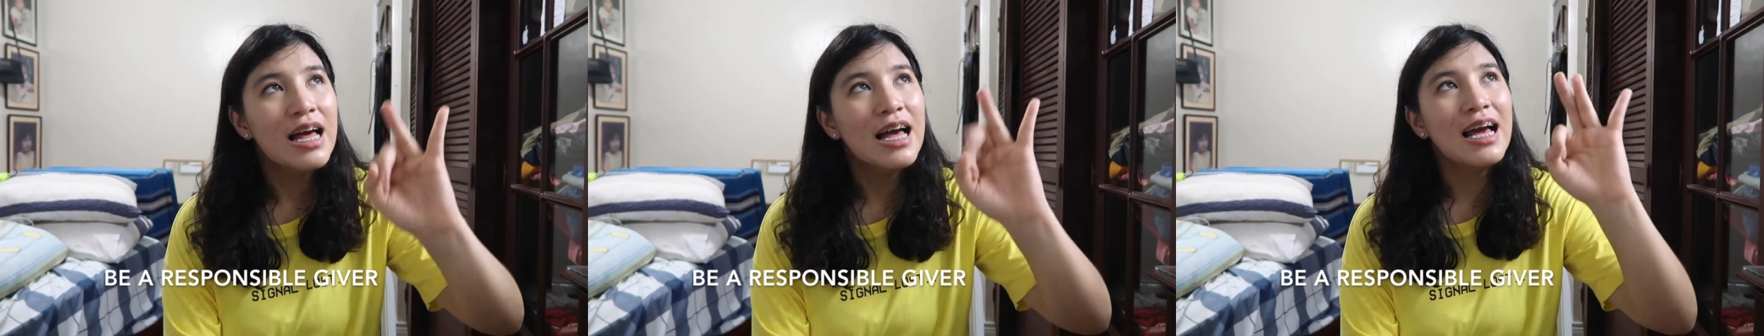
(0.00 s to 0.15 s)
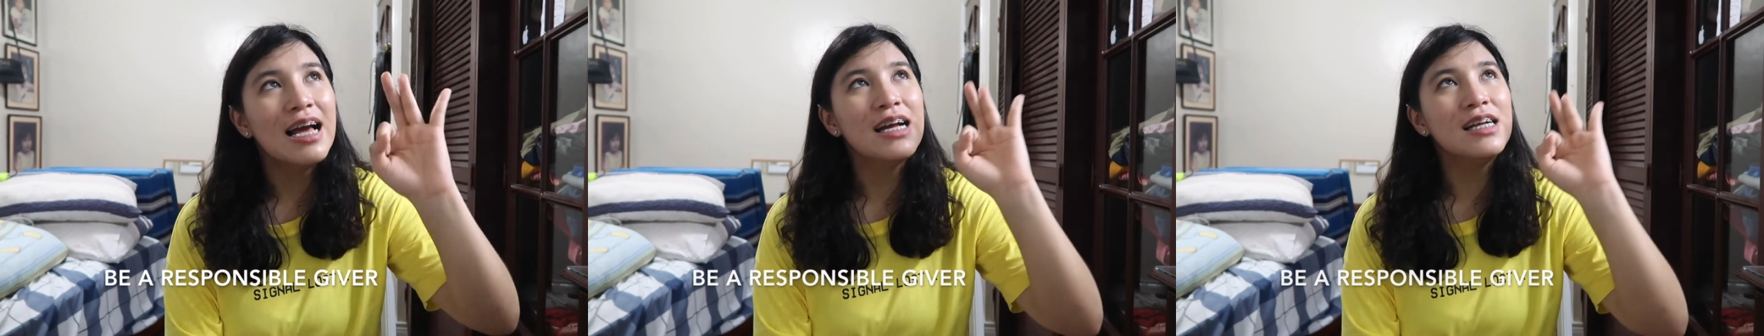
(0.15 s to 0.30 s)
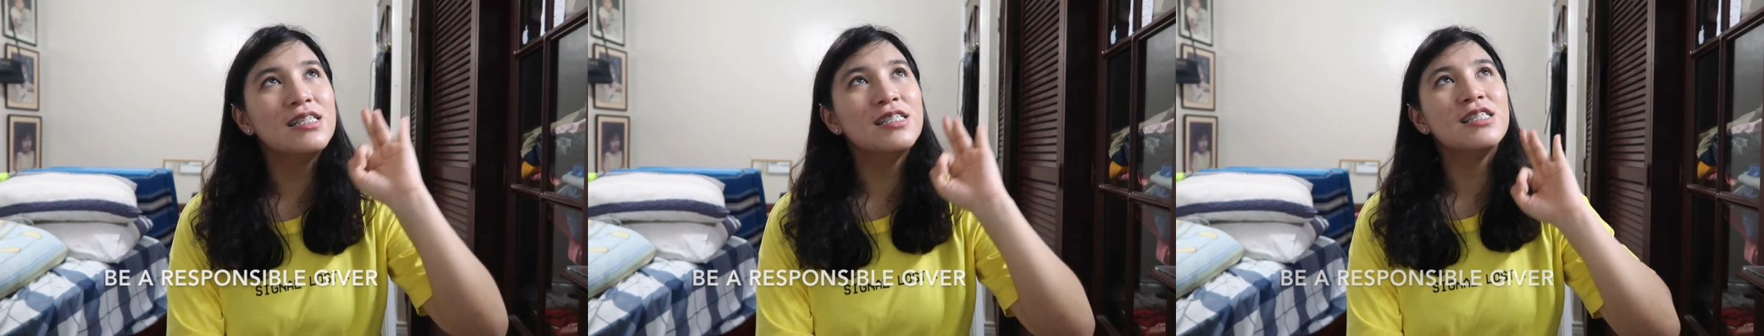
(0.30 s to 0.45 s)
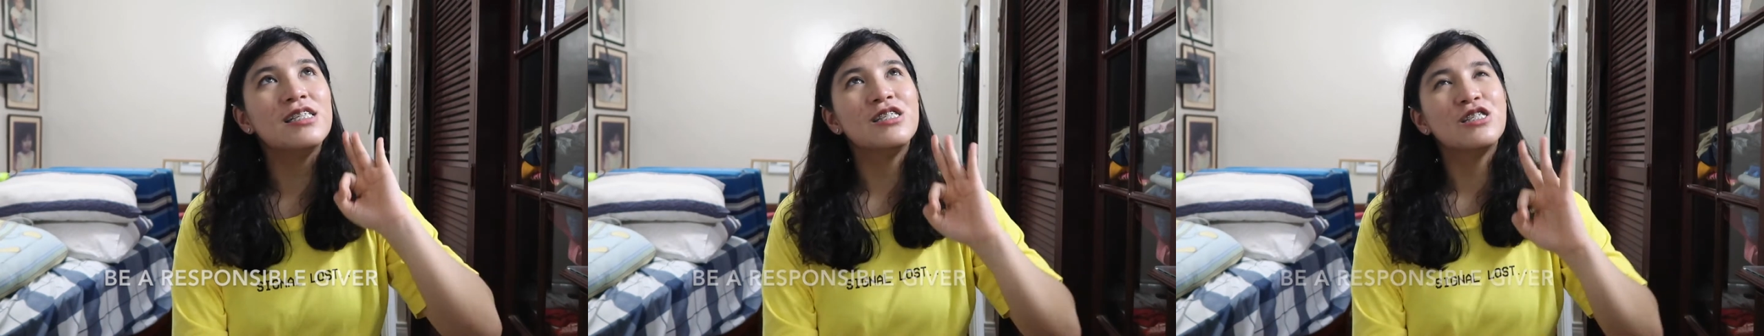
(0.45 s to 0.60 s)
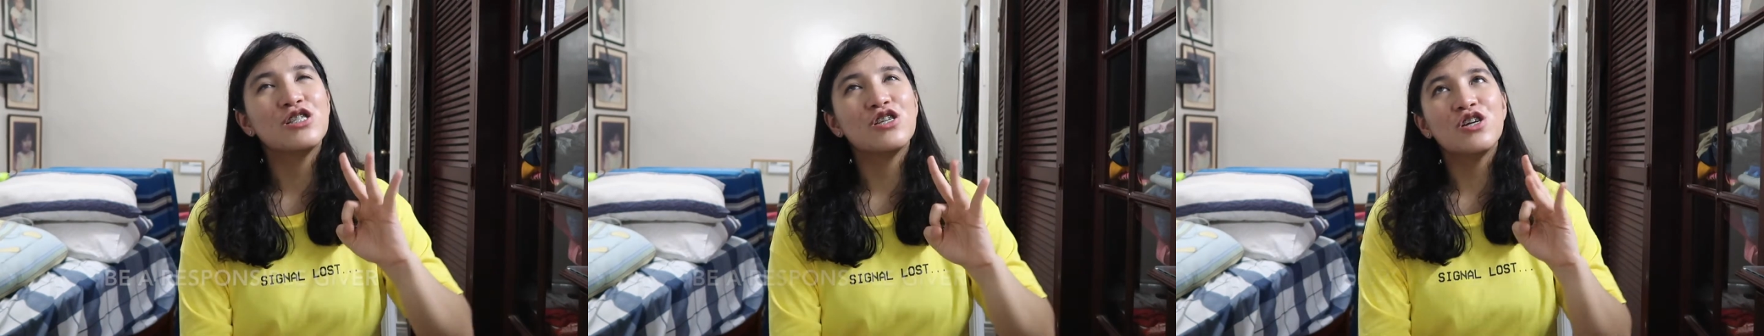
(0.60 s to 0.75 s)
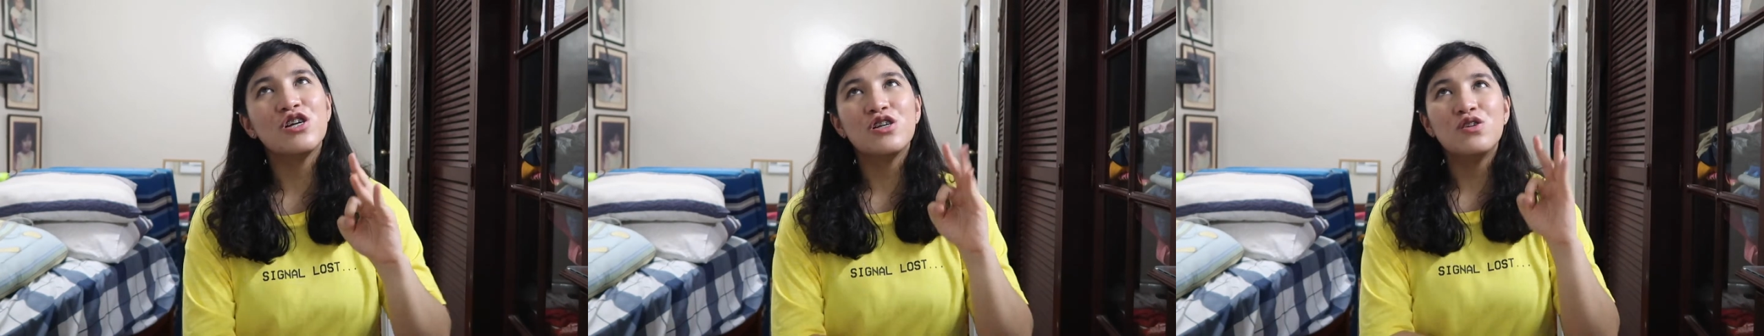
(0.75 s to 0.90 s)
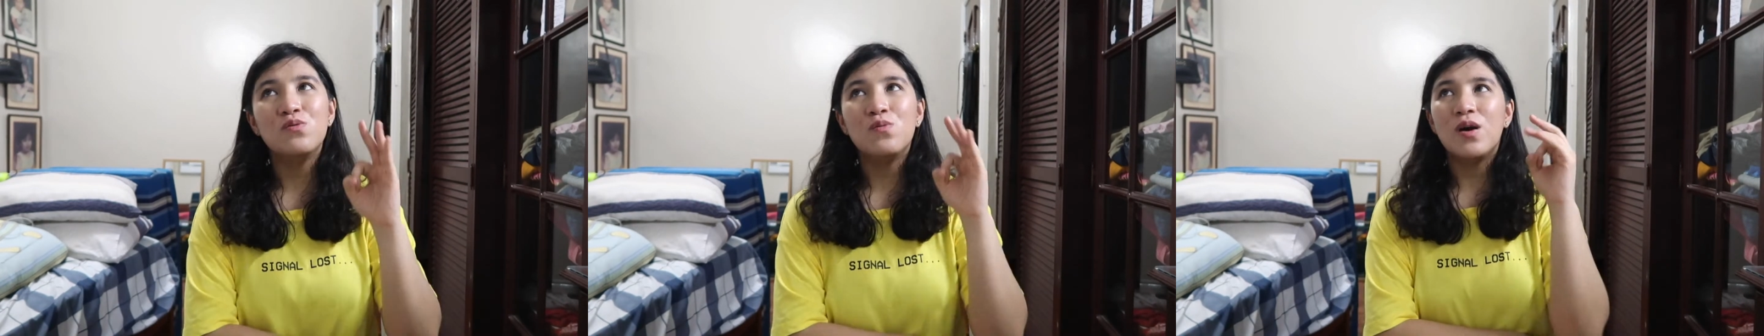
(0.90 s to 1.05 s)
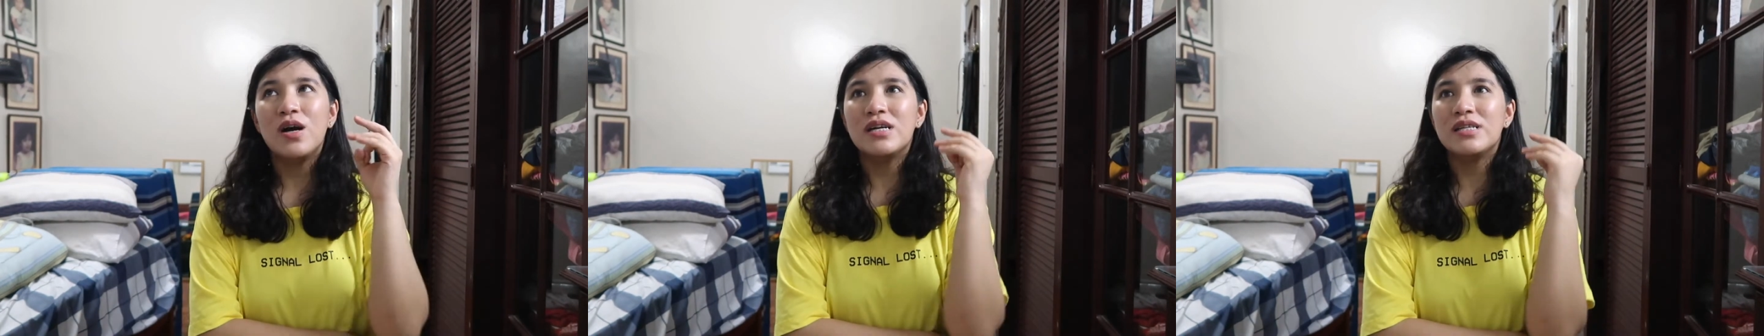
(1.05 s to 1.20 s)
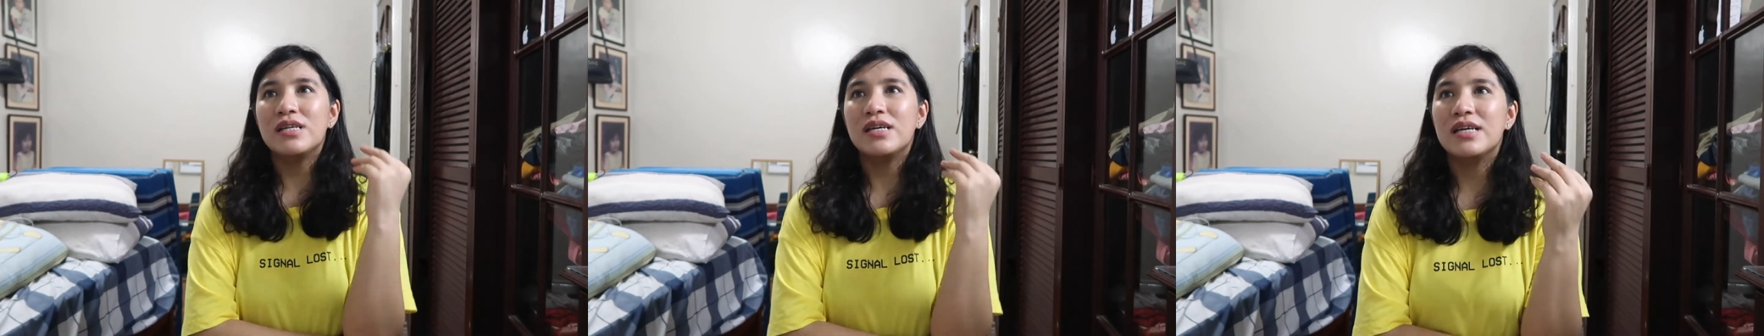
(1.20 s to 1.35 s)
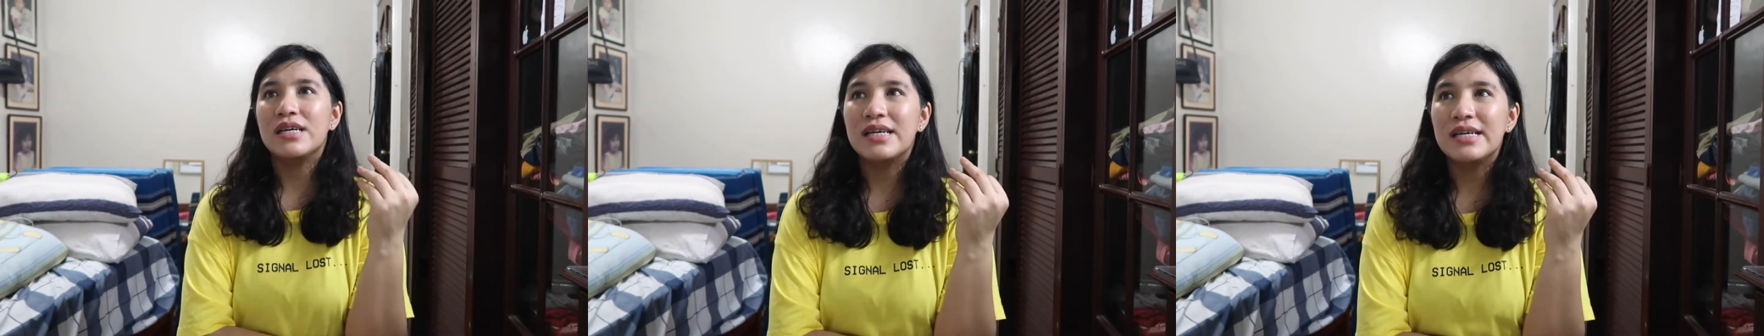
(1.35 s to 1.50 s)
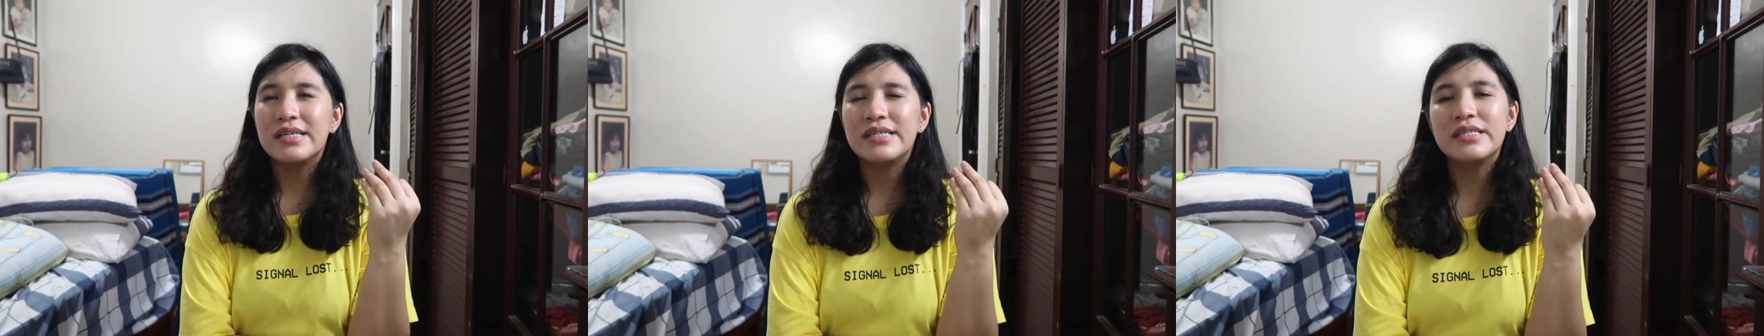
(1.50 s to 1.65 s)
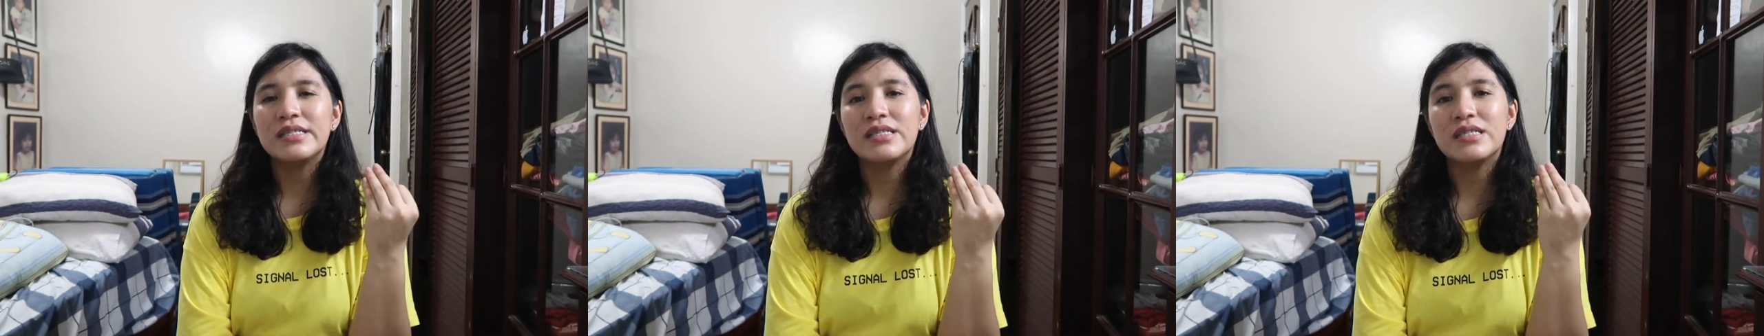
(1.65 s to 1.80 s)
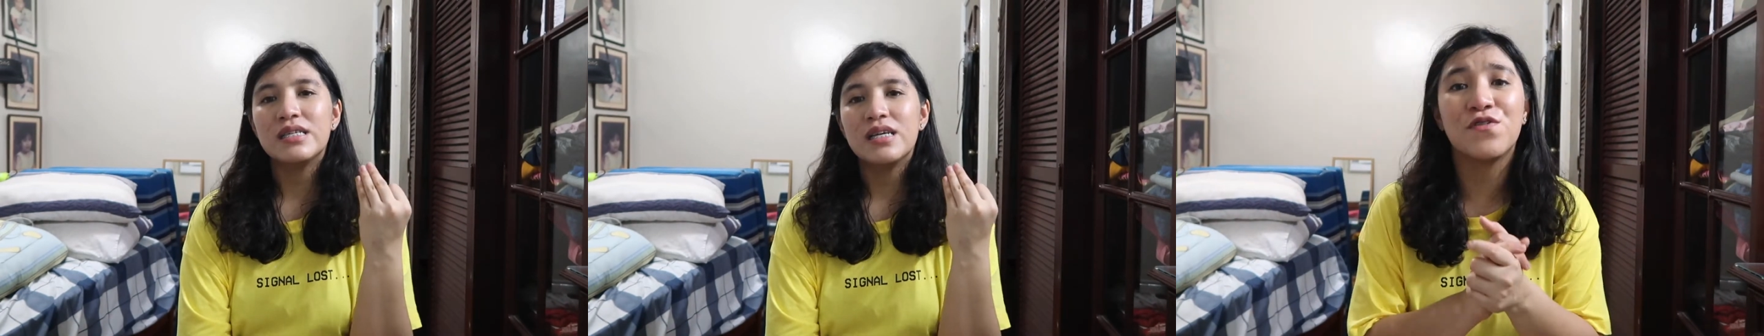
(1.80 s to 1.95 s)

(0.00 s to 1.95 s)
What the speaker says: And the third one is